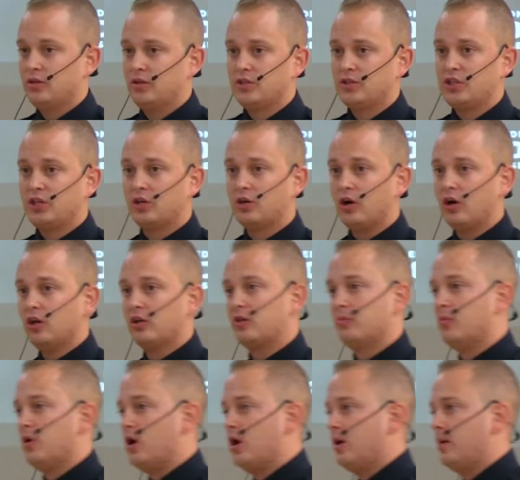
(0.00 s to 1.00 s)
she called her
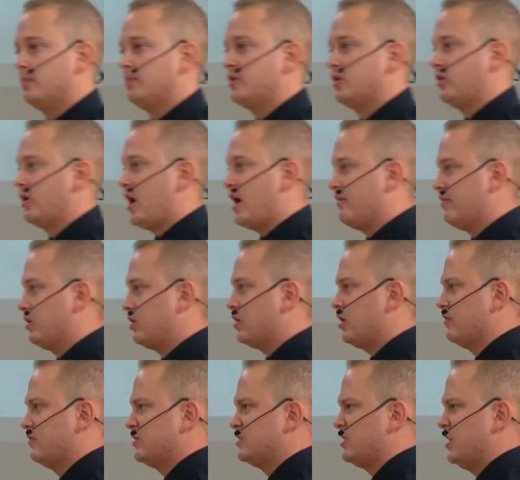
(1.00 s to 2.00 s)
mom. They were having a
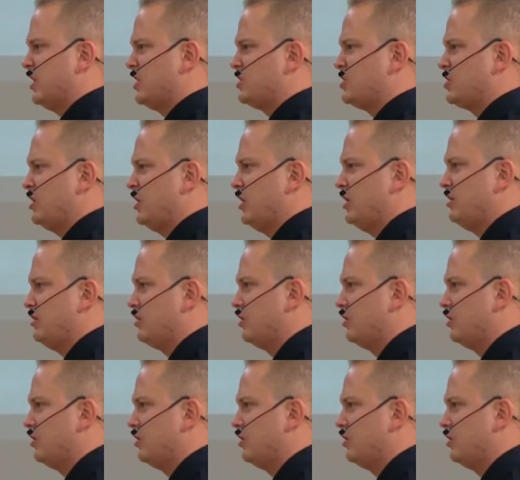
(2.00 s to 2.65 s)
conversation.